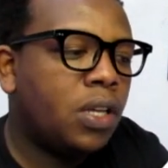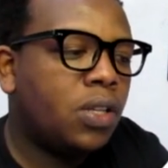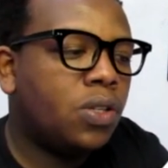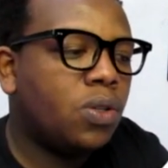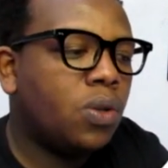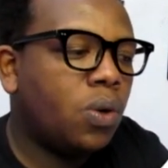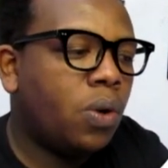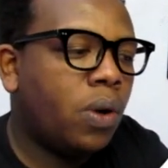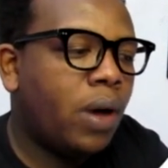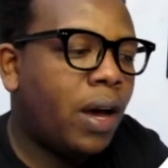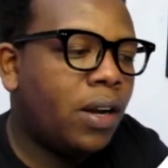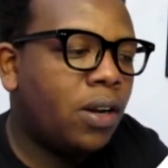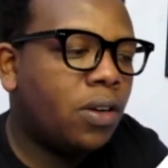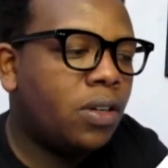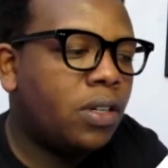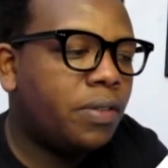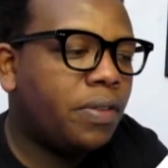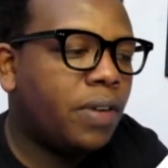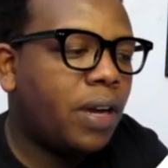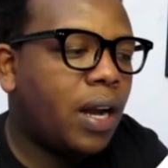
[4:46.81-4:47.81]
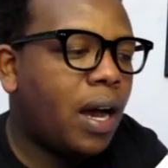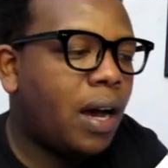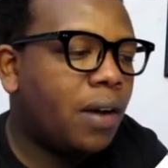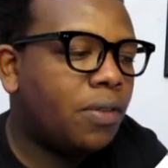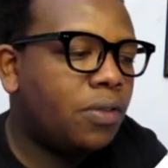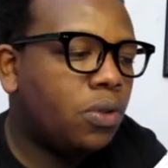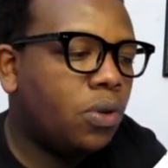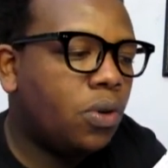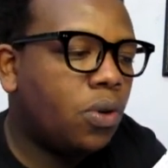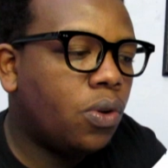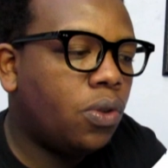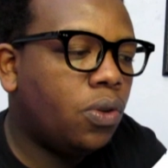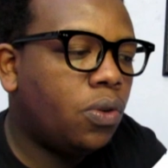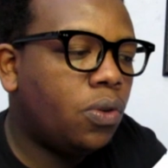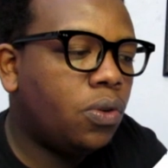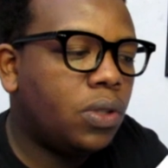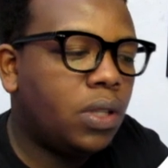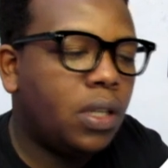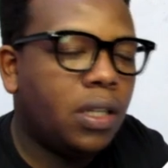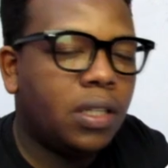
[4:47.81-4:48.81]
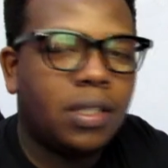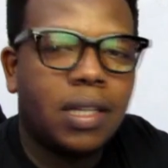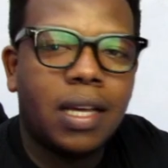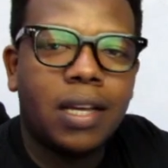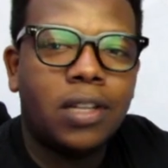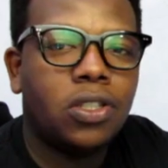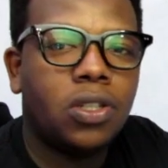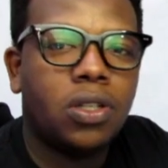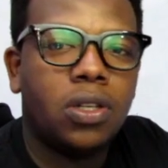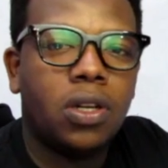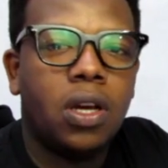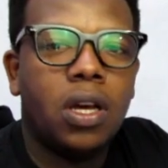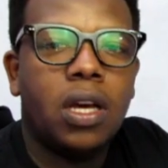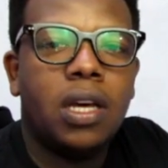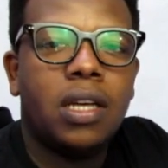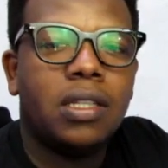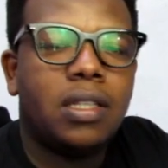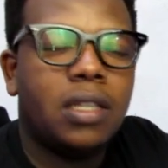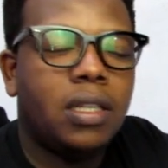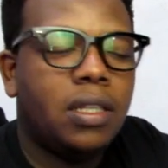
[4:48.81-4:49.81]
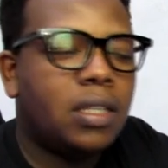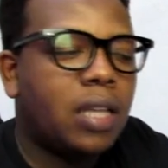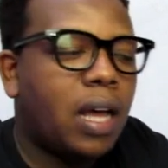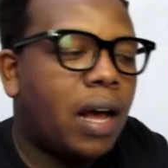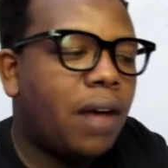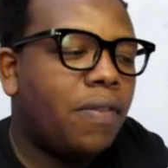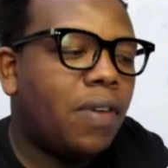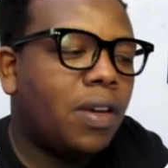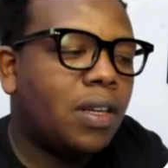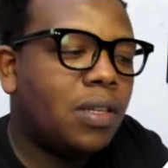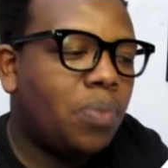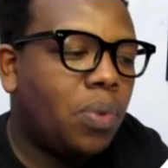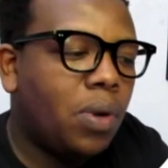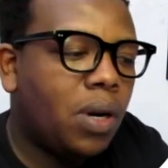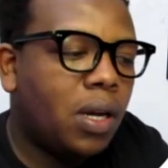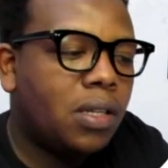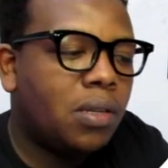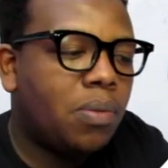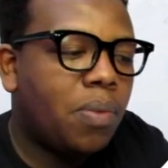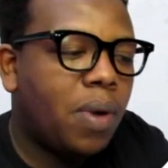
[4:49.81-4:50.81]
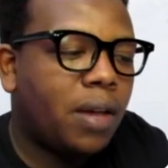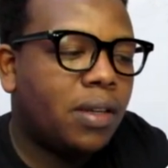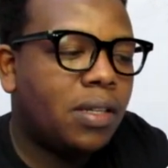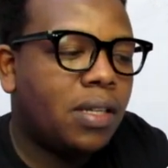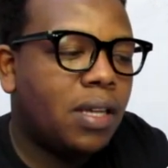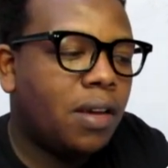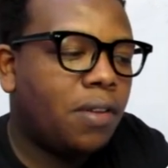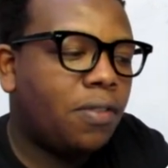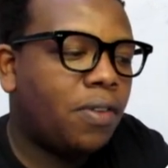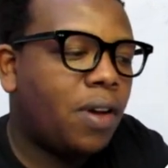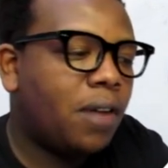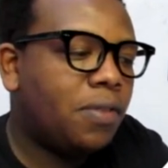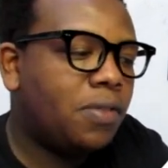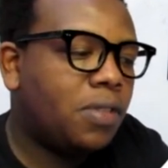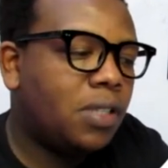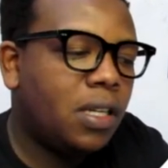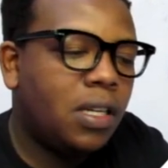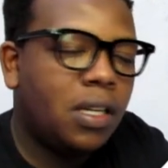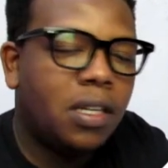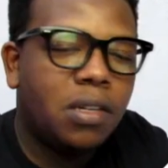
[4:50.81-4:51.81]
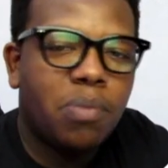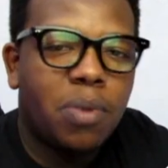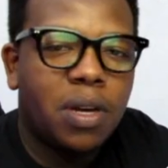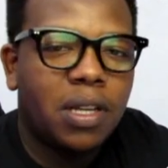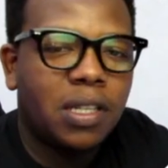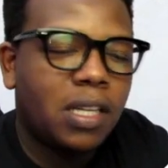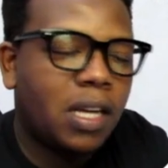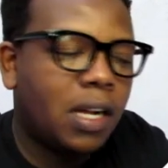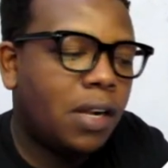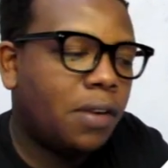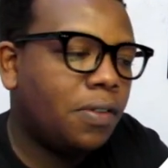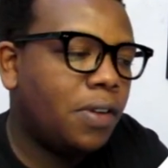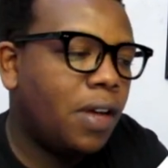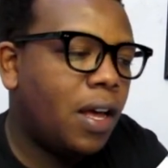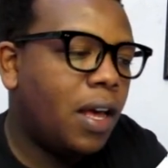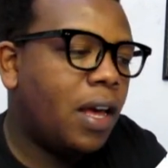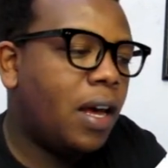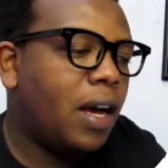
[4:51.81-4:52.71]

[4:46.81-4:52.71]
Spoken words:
so I don't even have to go through this section, since I've experienced myself, I've seen it myself,